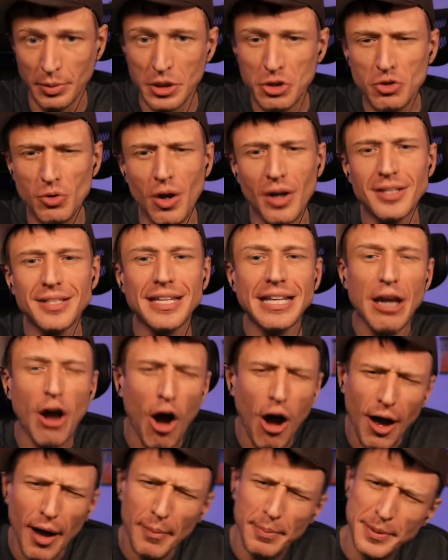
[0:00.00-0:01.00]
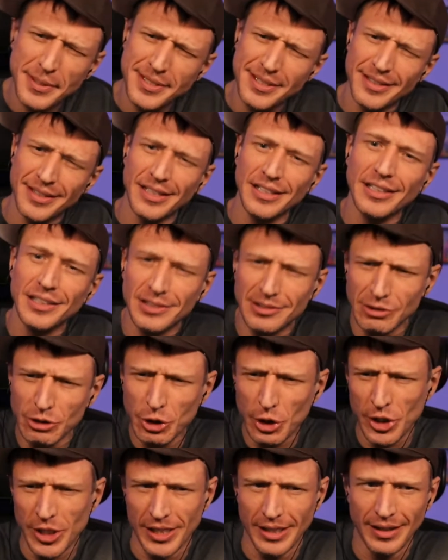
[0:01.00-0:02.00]
but draws the opposite
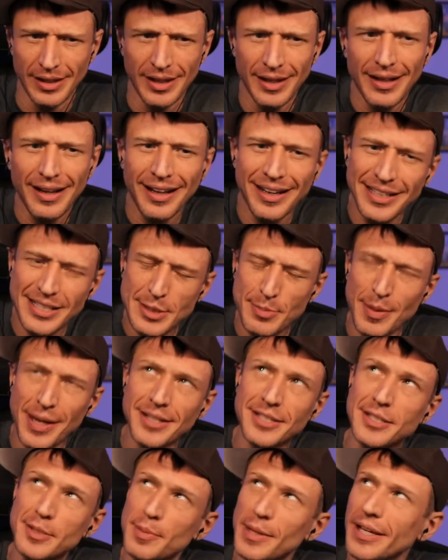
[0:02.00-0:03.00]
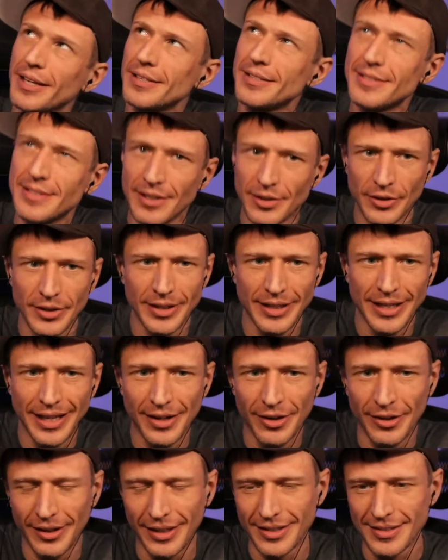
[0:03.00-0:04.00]
conclusion and expects to be considered an
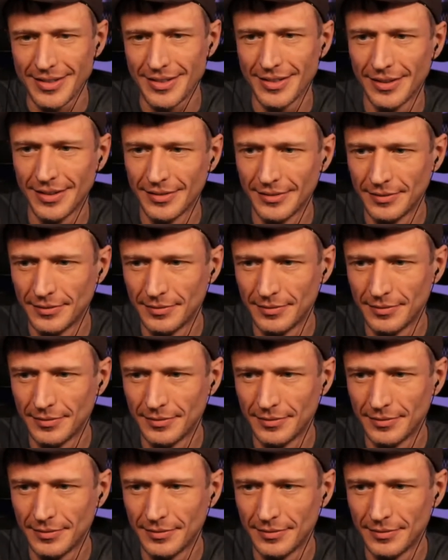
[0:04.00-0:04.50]
anarchist.